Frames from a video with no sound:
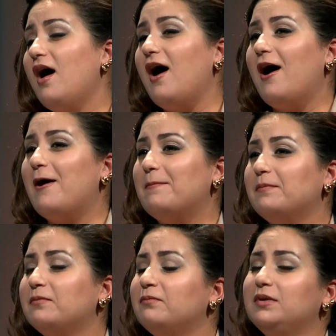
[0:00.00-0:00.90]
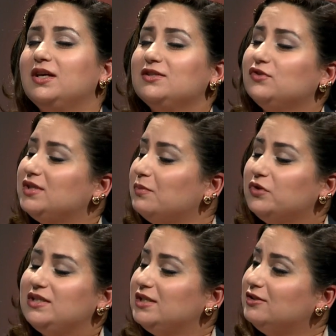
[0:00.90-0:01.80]
Um, because for some
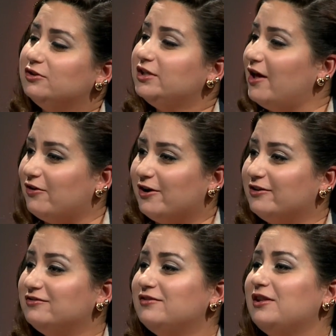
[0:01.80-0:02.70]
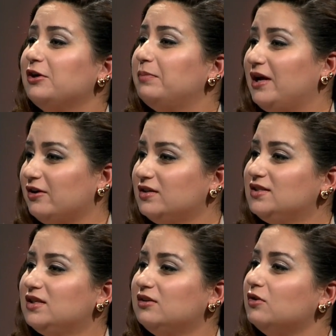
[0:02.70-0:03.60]
reason or another, their
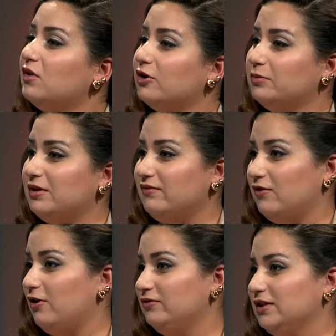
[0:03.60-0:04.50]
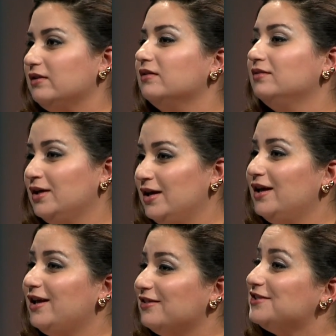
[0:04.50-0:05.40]
parents can no longer be involved in,
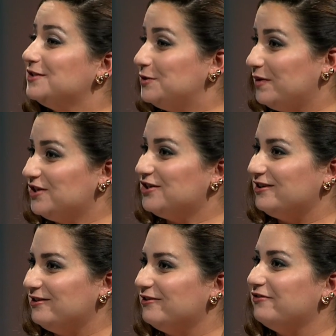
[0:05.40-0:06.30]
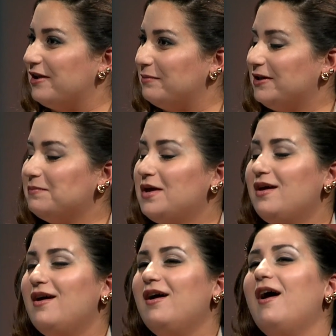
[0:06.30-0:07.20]
in the situation in their family.
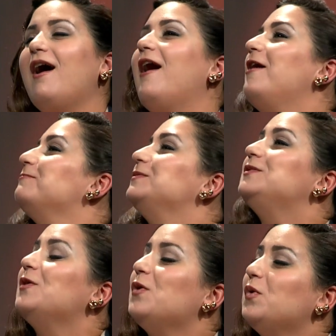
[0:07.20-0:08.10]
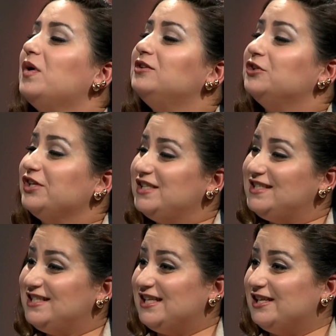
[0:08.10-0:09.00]
Um, so during
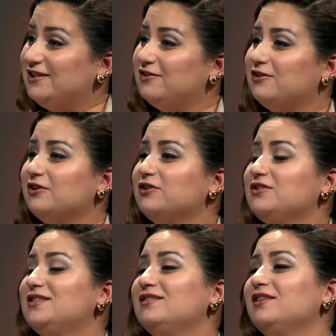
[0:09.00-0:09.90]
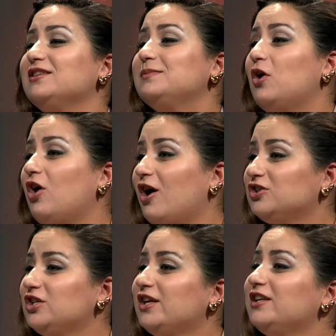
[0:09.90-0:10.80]
this tea, there's a small
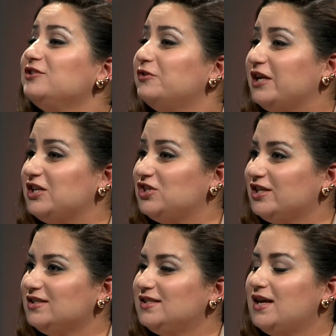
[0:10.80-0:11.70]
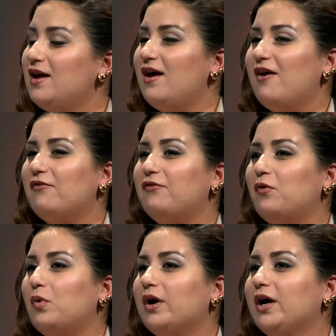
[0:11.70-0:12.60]
auction and donations
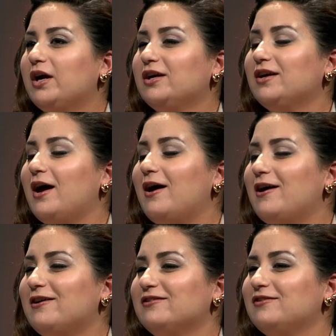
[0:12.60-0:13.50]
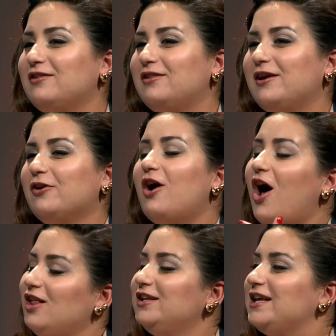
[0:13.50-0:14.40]
for uh, their
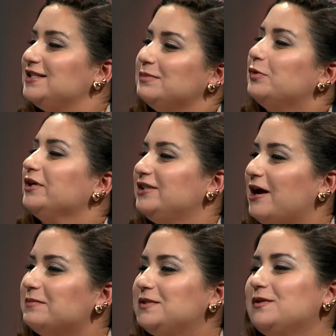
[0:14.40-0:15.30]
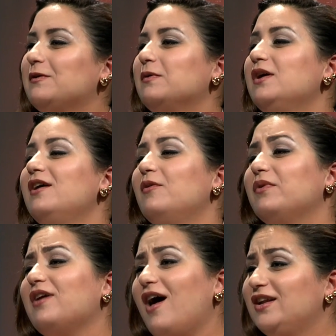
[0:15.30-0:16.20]
holiday support time. So
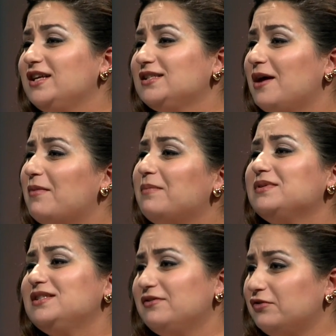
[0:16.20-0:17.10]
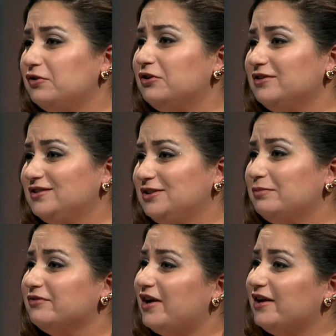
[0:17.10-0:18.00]
when the holidays come up, it's difficult to
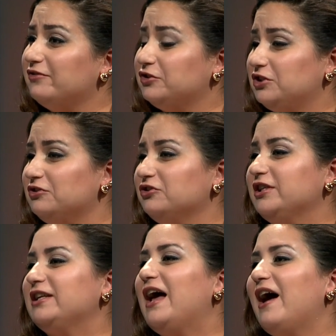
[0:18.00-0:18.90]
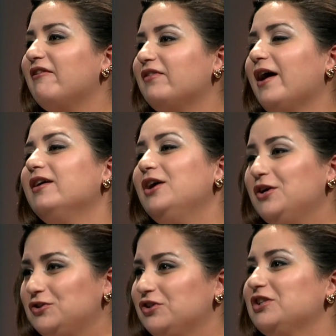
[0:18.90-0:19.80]
provide for children and have that
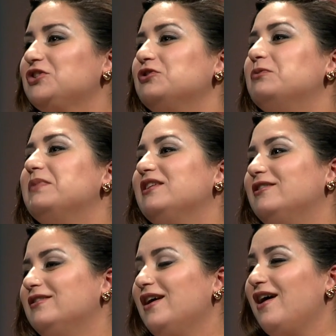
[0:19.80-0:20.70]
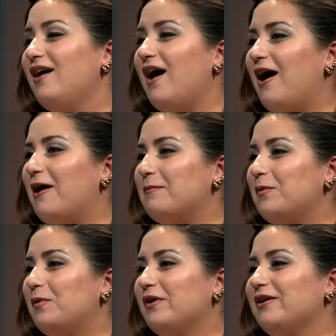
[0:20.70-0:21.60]
traditional meal
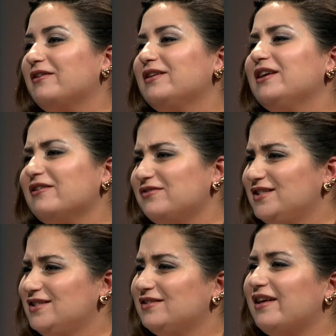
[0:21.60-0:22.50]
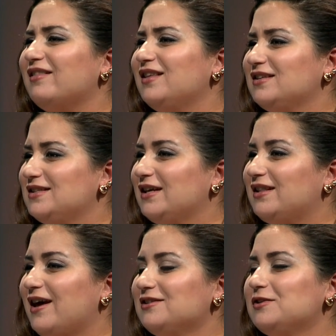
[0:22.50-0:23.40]
um, or gifts and things like
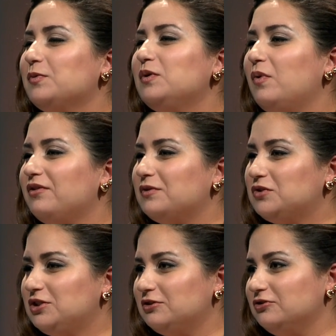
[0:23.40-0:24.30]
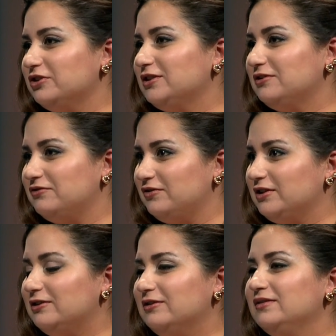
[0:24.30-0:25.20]
that. So we want those children to
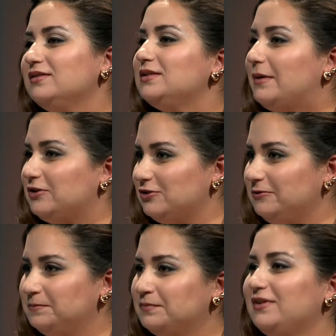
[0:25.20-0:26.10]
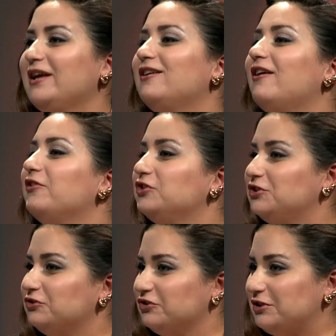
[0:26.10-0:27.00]
feel special like other
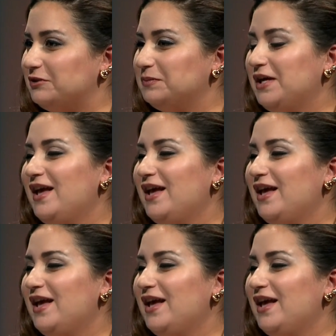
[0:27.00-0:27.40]
children do.